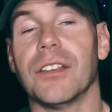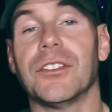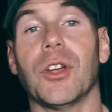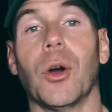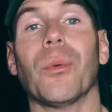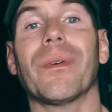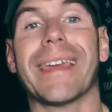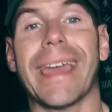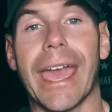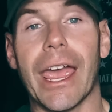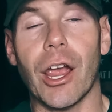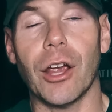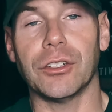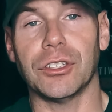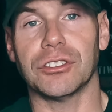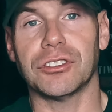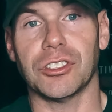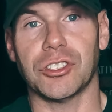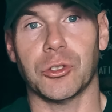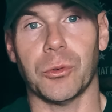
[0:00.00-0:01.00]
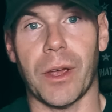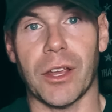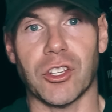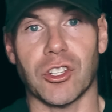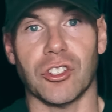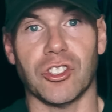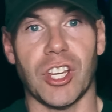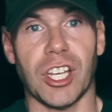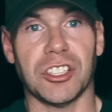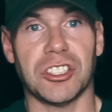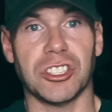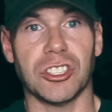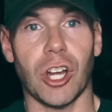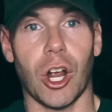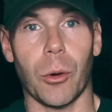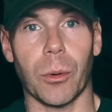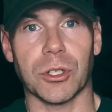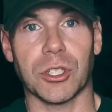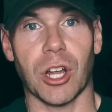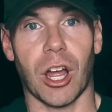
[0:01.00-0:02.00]
Don't care in your situation. Chances
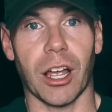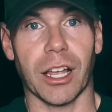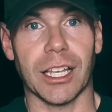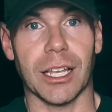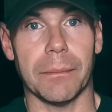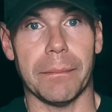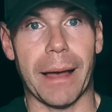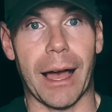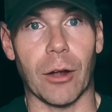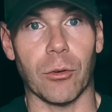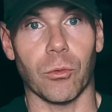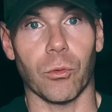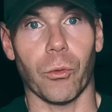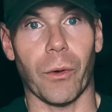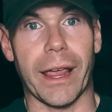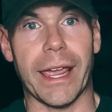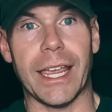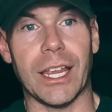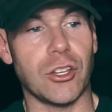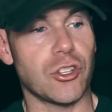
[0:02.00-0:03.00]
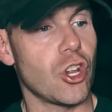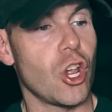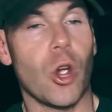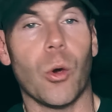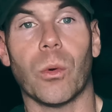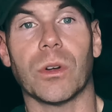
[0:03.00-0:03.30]
are we're talking about range.